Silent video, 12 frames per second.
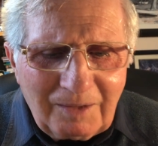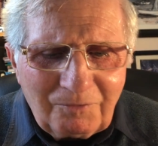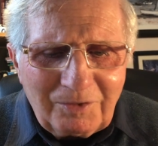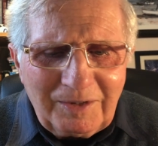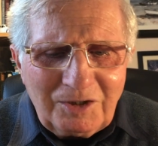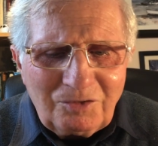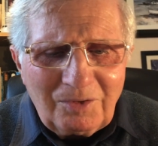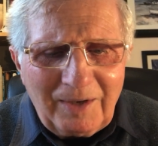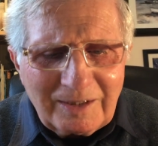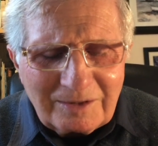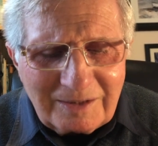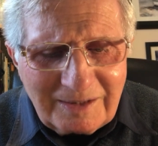For the
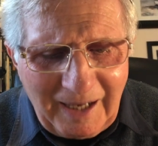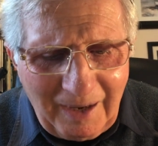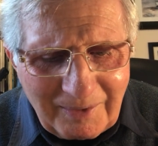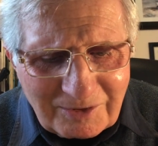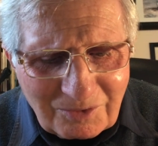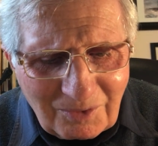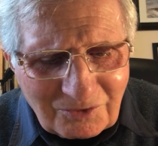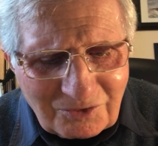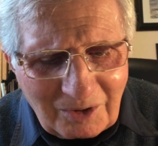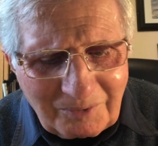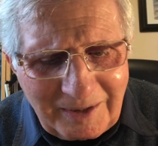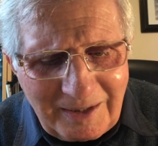Israelites now, it's not
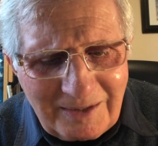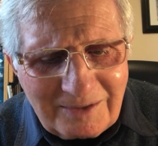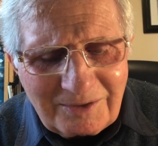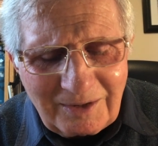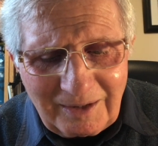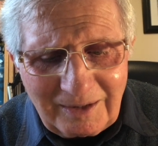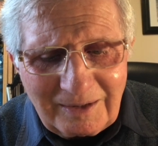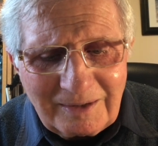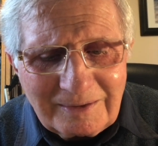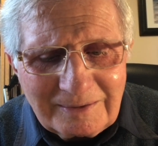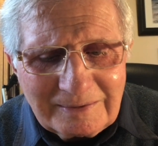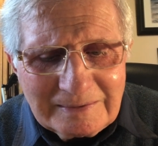so easy
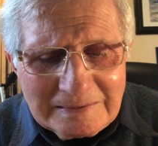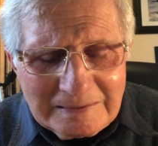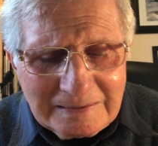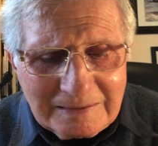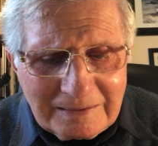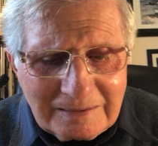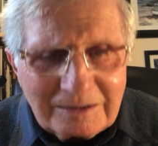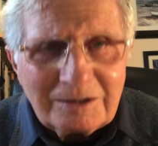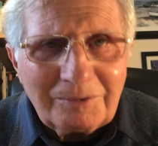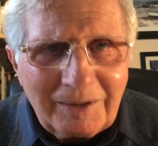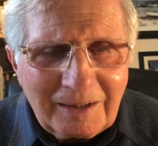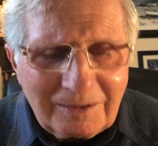
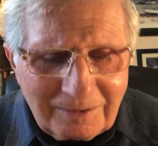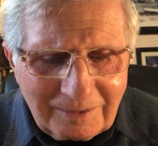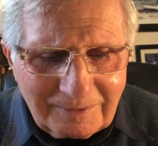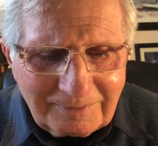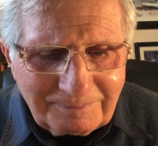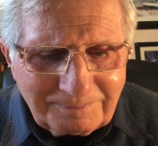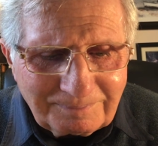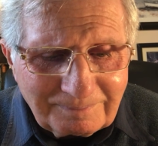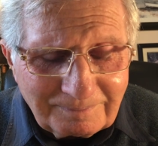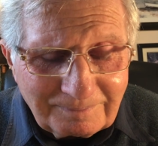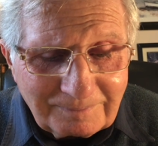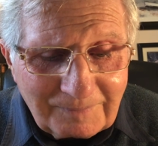to eat.
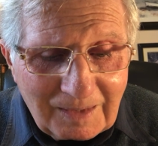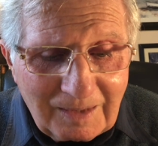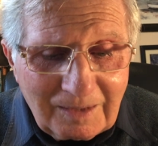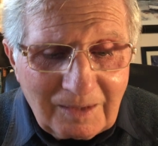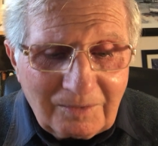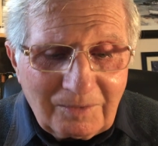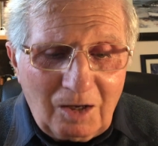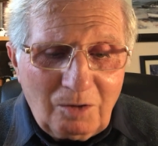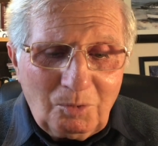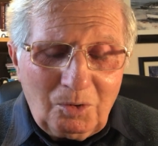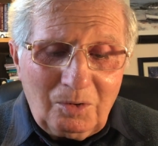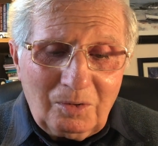No
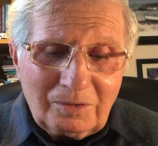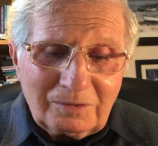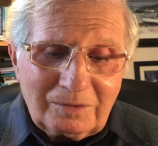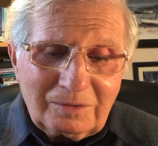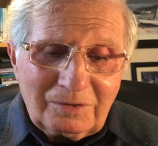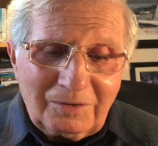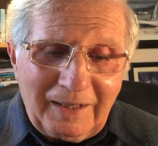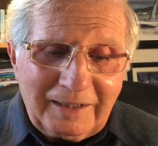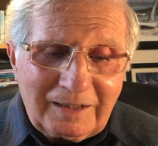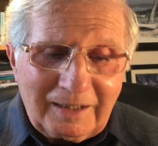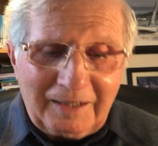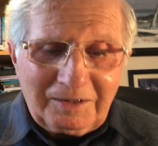more do they
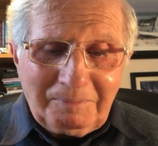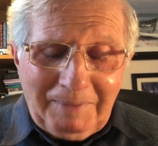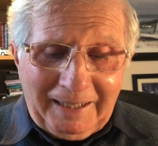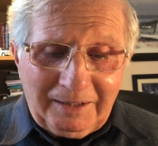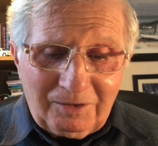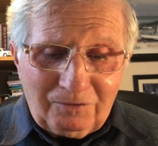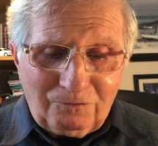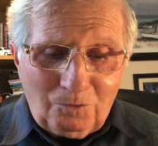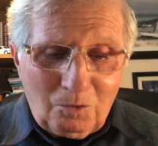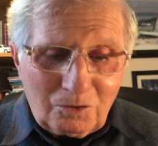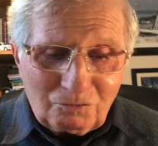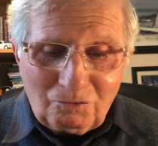collect the manna that
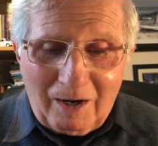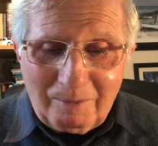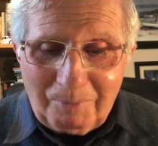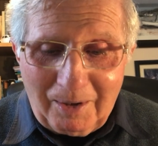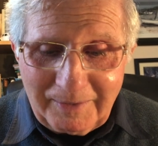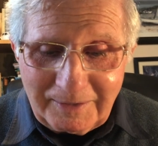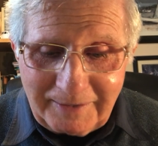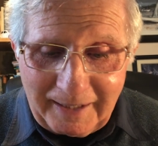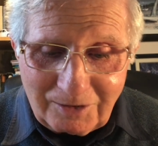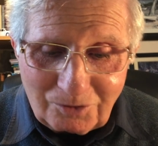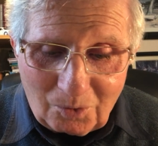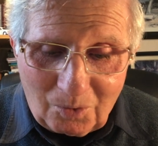falls right by the
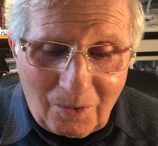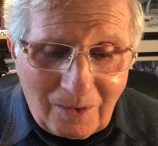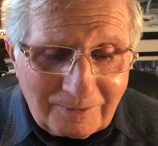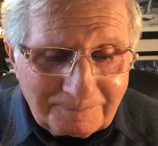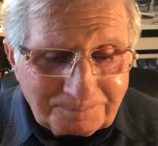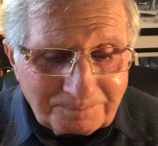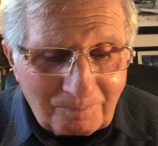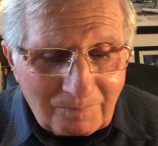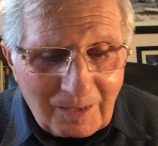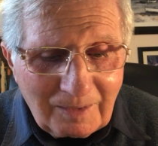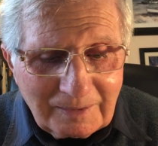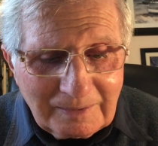tent door
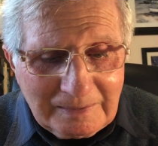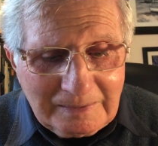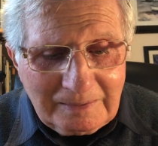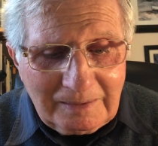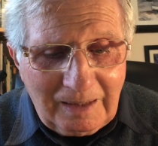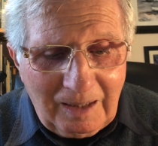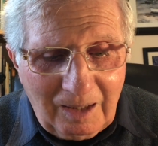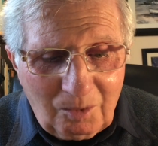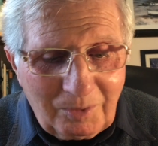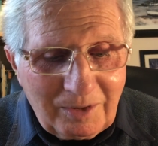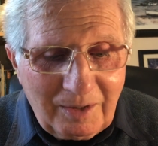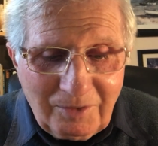
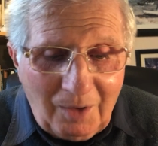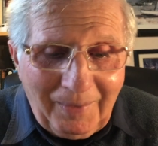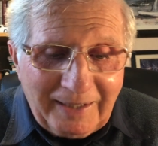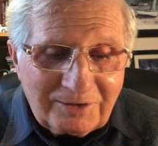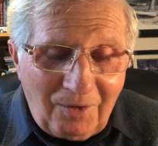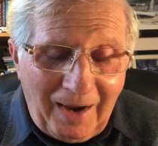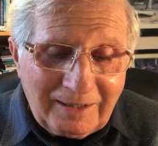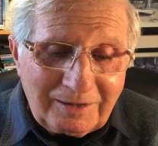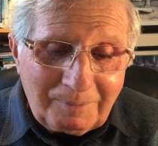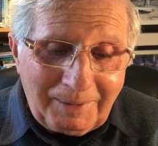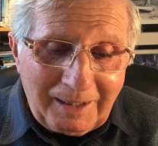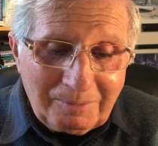with no anxiety
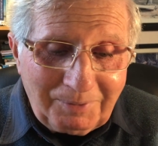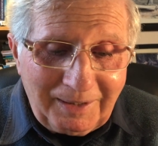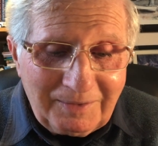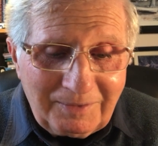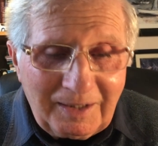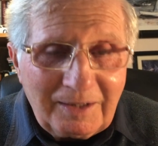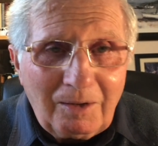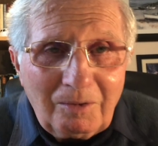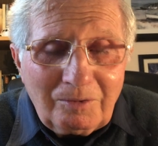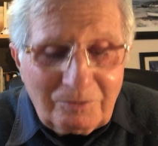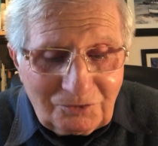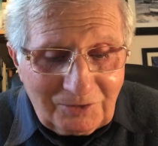about it being there,
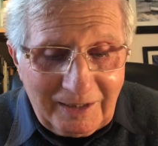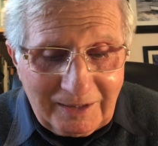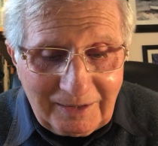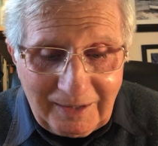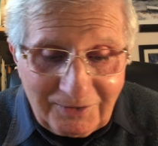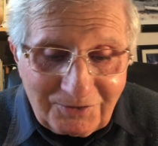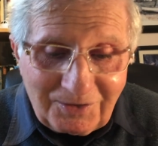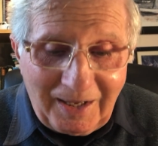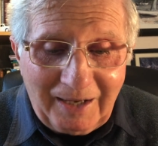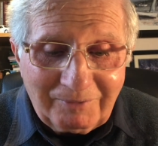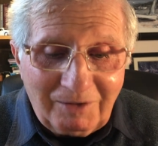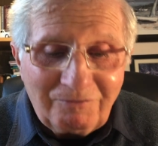no seeking it. It's
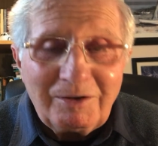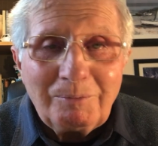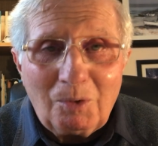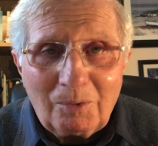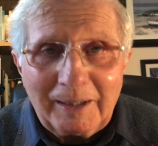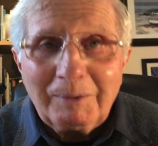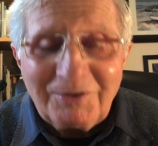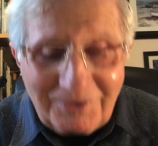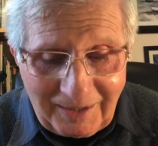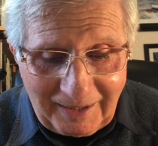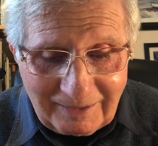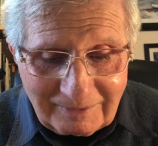there every morning. It was
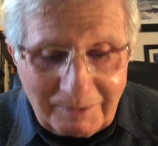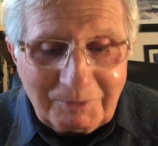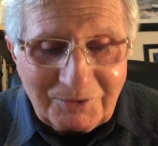there.